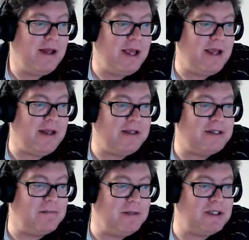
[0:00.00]

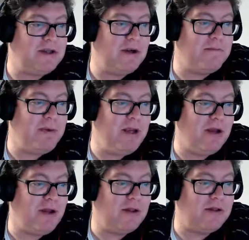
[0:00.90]
is Mr.
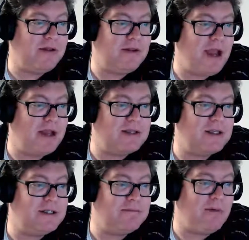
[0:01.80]
Beal
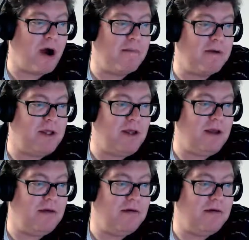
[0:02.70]
Texas Barbecue.